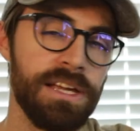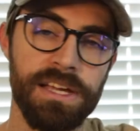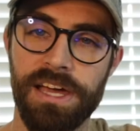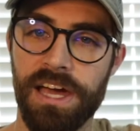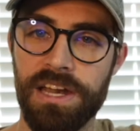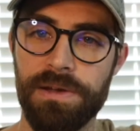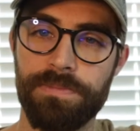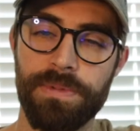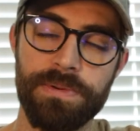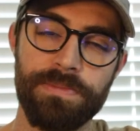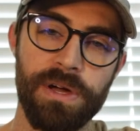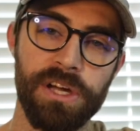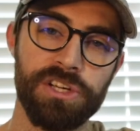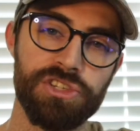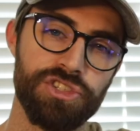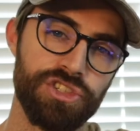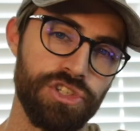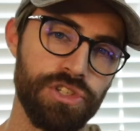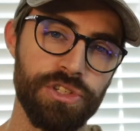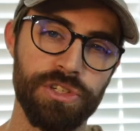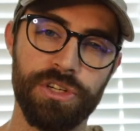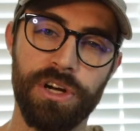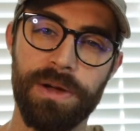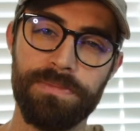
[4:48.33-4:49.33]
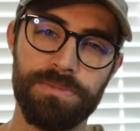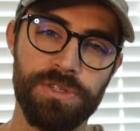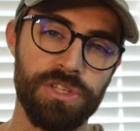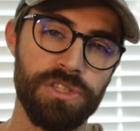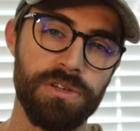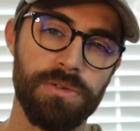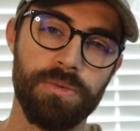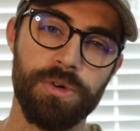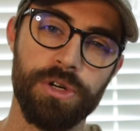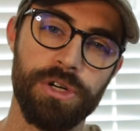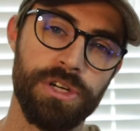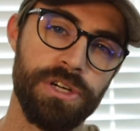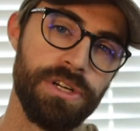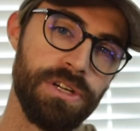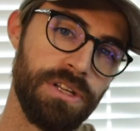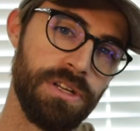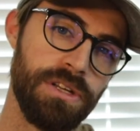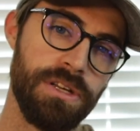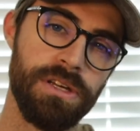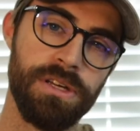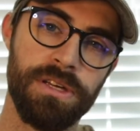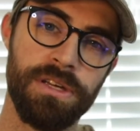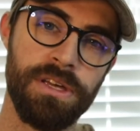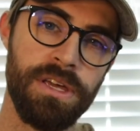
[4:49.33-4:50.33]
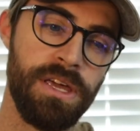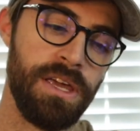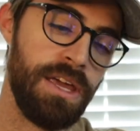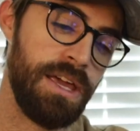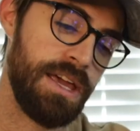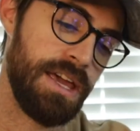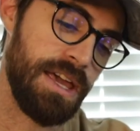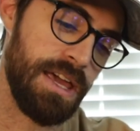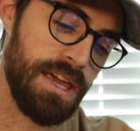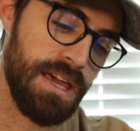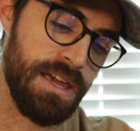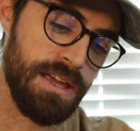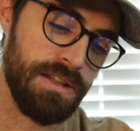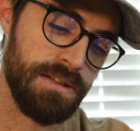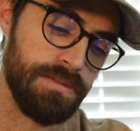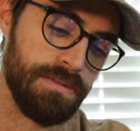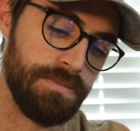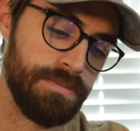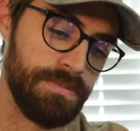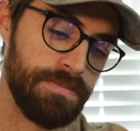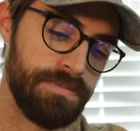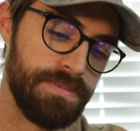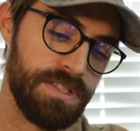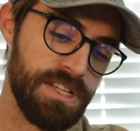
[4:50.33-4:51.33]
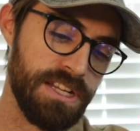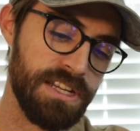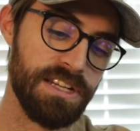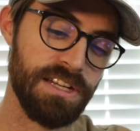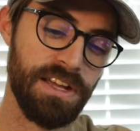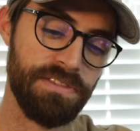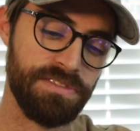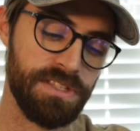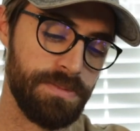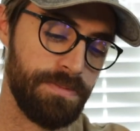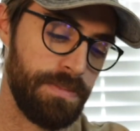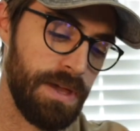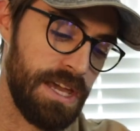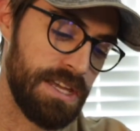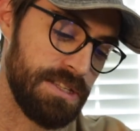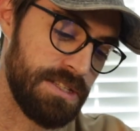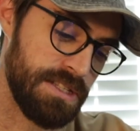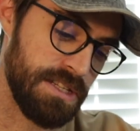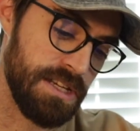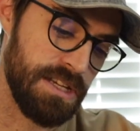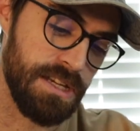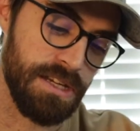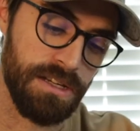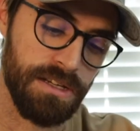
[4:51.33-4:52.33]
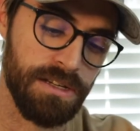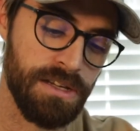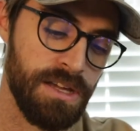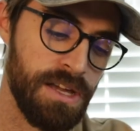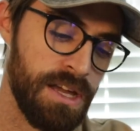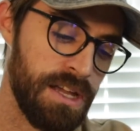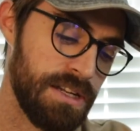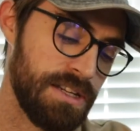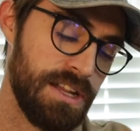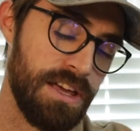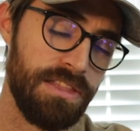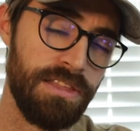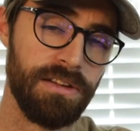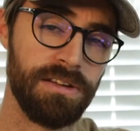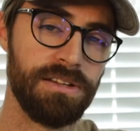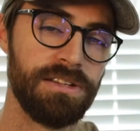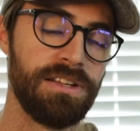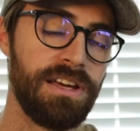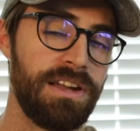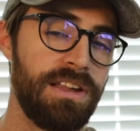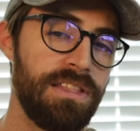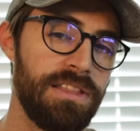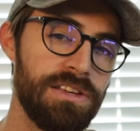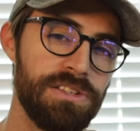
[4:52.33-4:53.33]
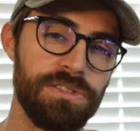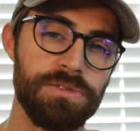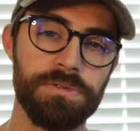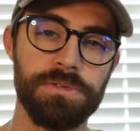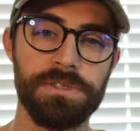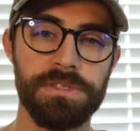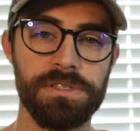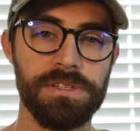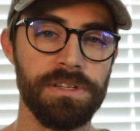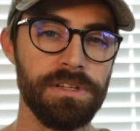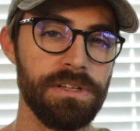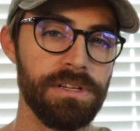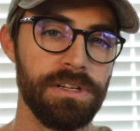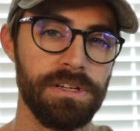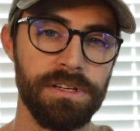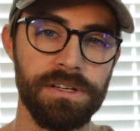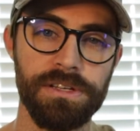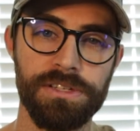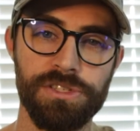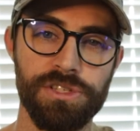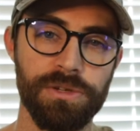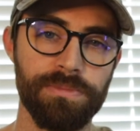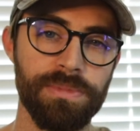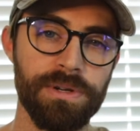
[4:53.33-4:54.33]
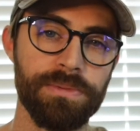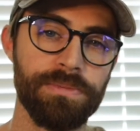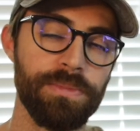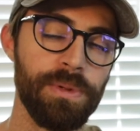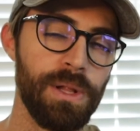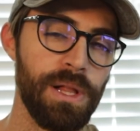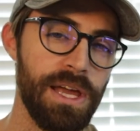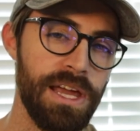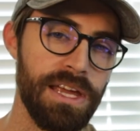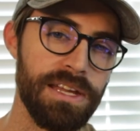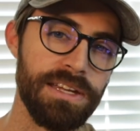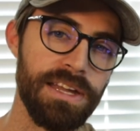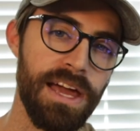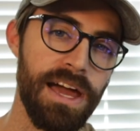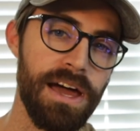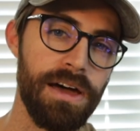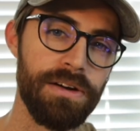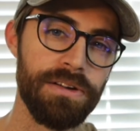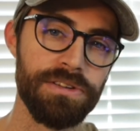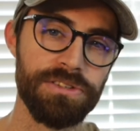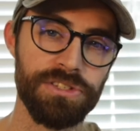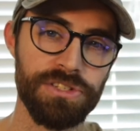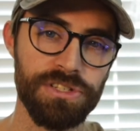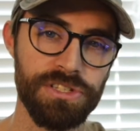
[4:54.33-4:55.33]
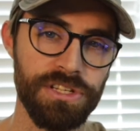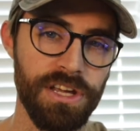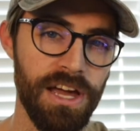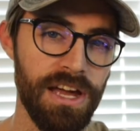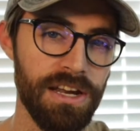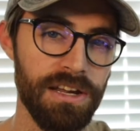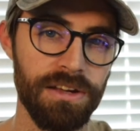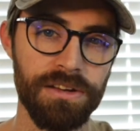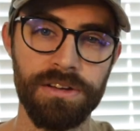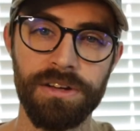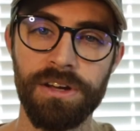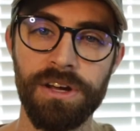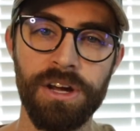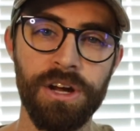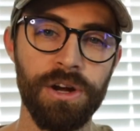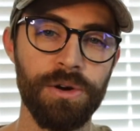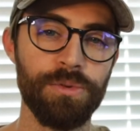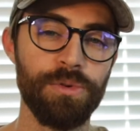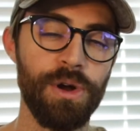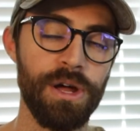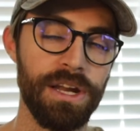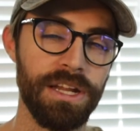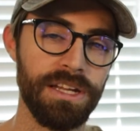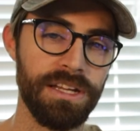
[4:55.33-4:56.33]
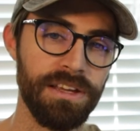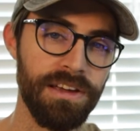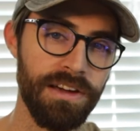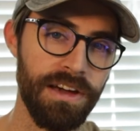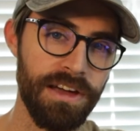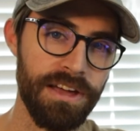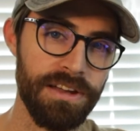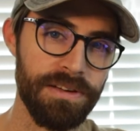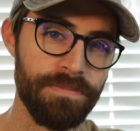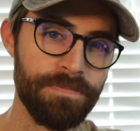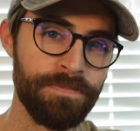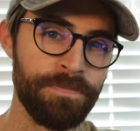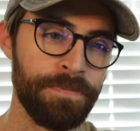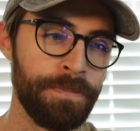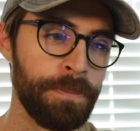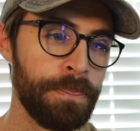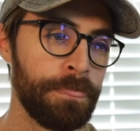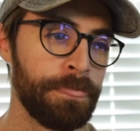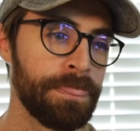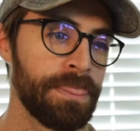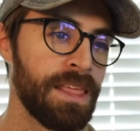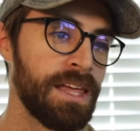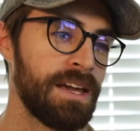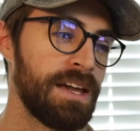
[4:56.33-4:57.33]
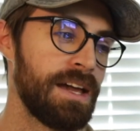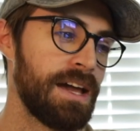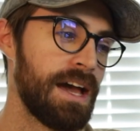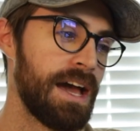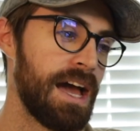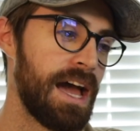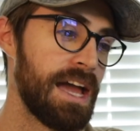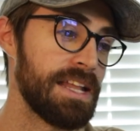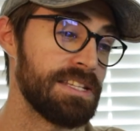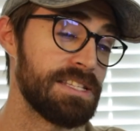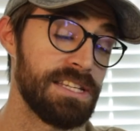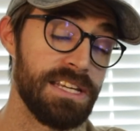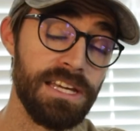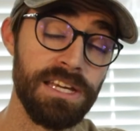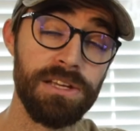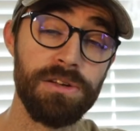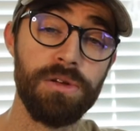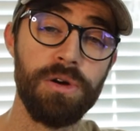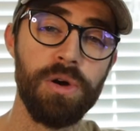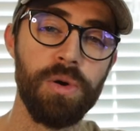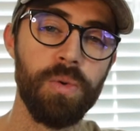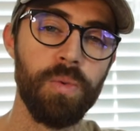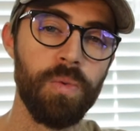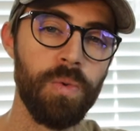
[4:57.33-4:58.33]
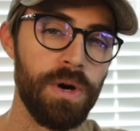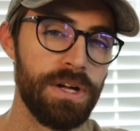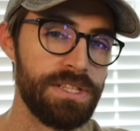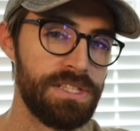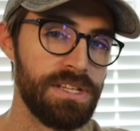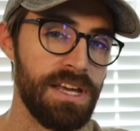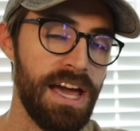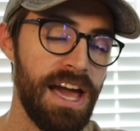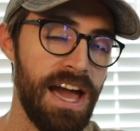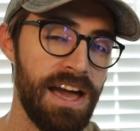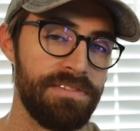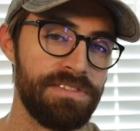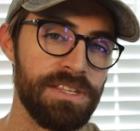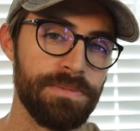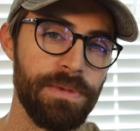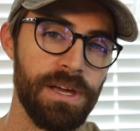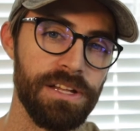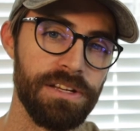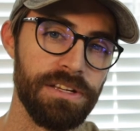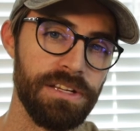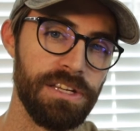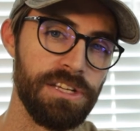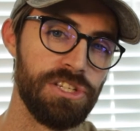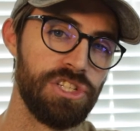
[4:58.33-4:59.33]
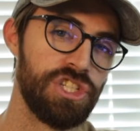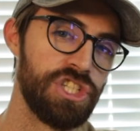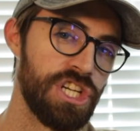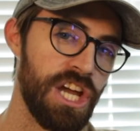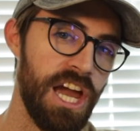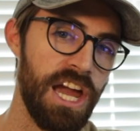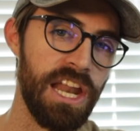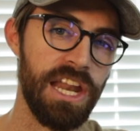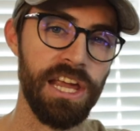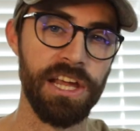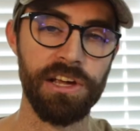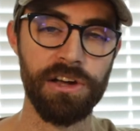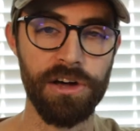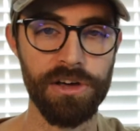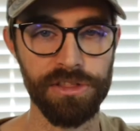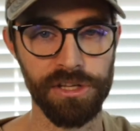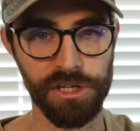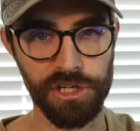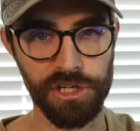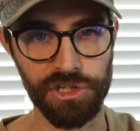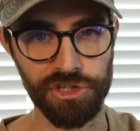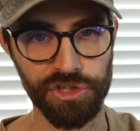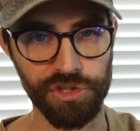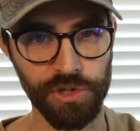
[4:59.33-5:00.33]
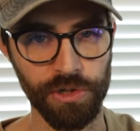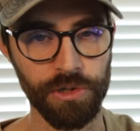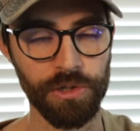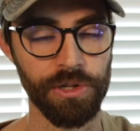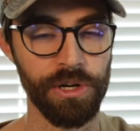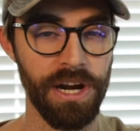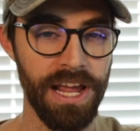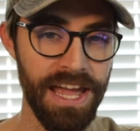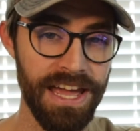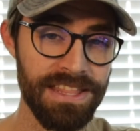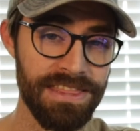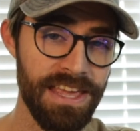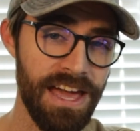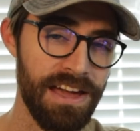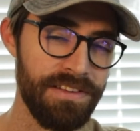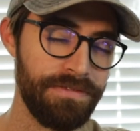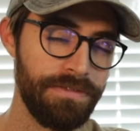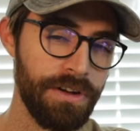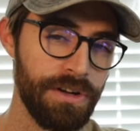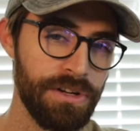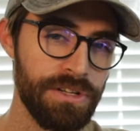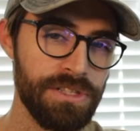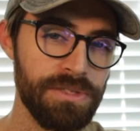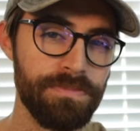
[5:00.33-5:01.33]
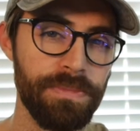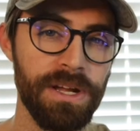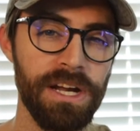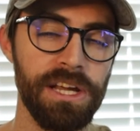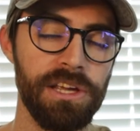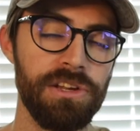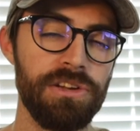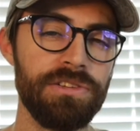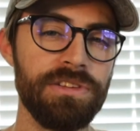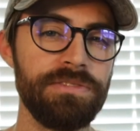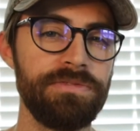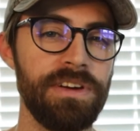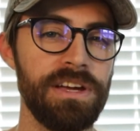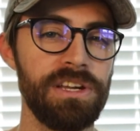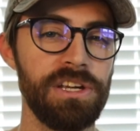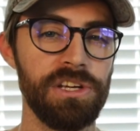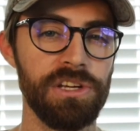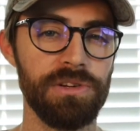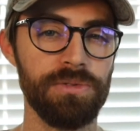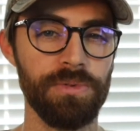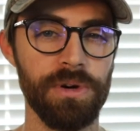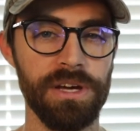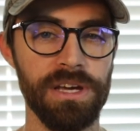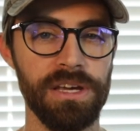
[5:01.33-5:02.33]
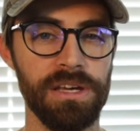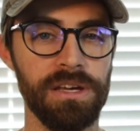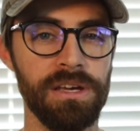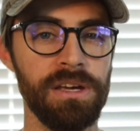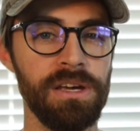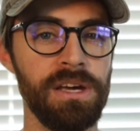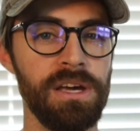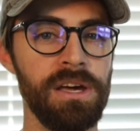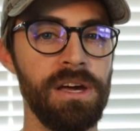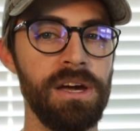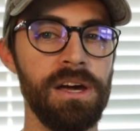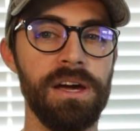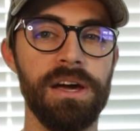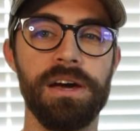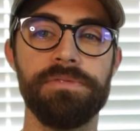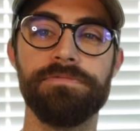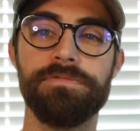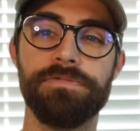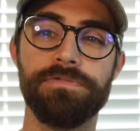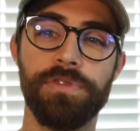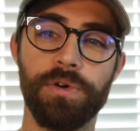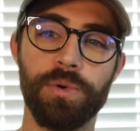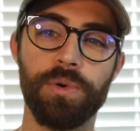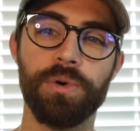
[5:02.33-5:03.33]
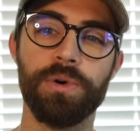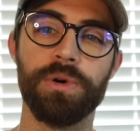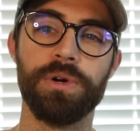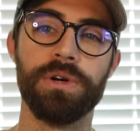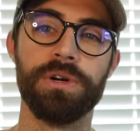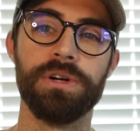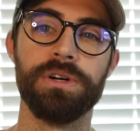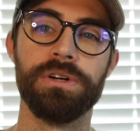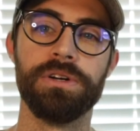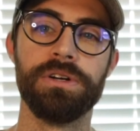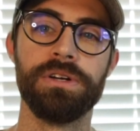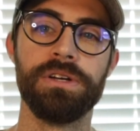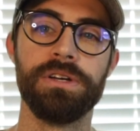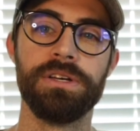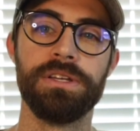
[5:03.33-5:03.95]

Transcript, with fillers: kind of put my controller up to the wood, and did enough spacing. Nothing, none of this was like super planned out. It was just kind of run and gun. I did want to have some LEDs shining on the controller and the headphones, but I could only find a good way for